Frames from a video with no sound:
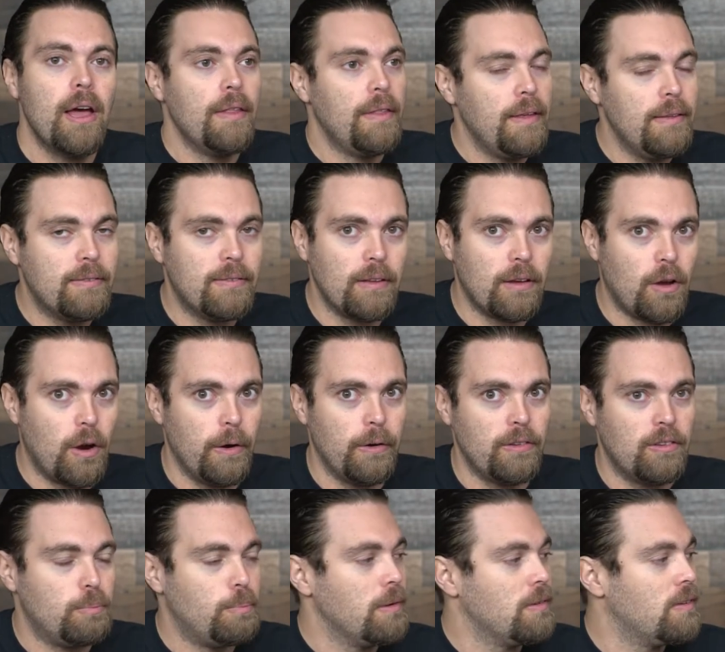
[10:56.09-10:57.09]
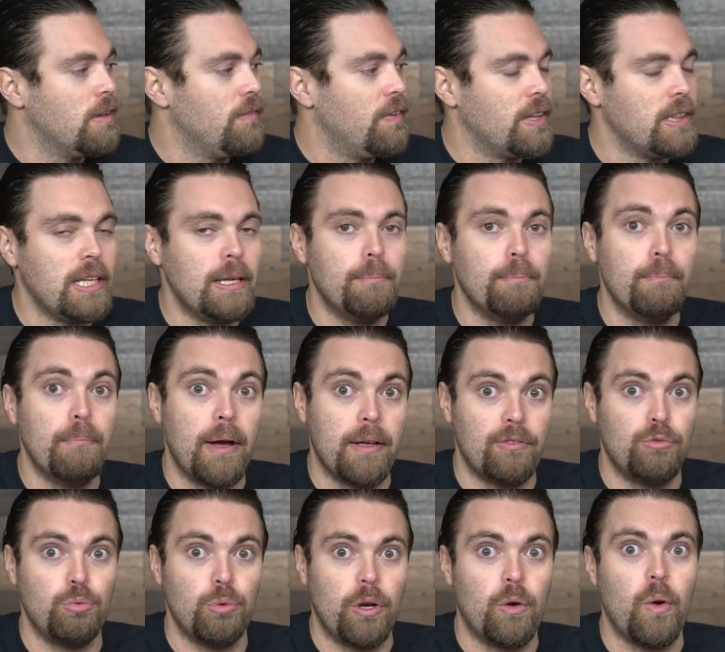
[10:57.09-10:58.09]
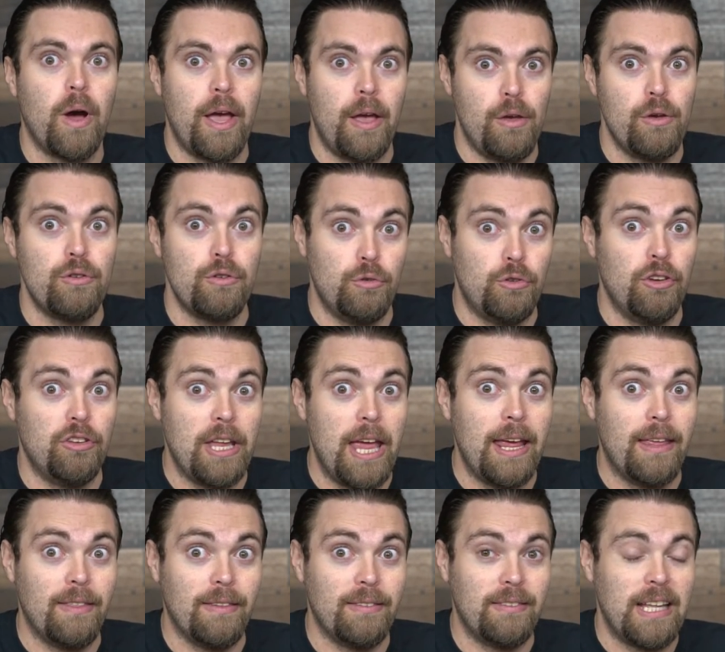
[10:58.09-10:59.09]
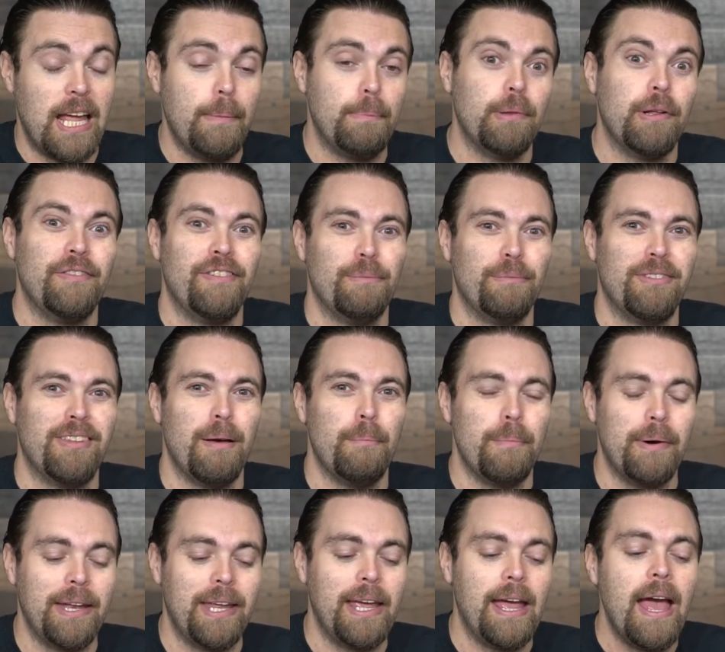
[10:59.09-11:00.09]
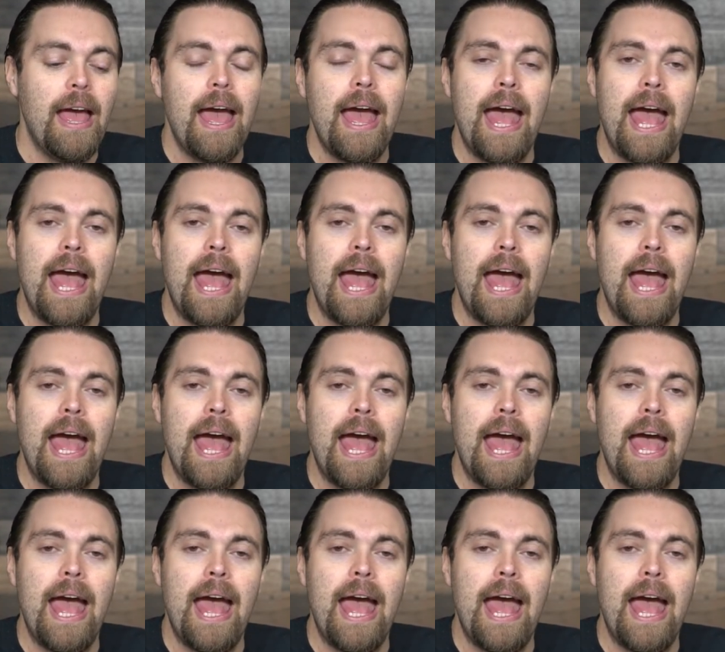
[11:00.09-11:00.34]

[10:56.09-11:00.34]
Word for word: These cards specifically must require you to take the stapler from somebody,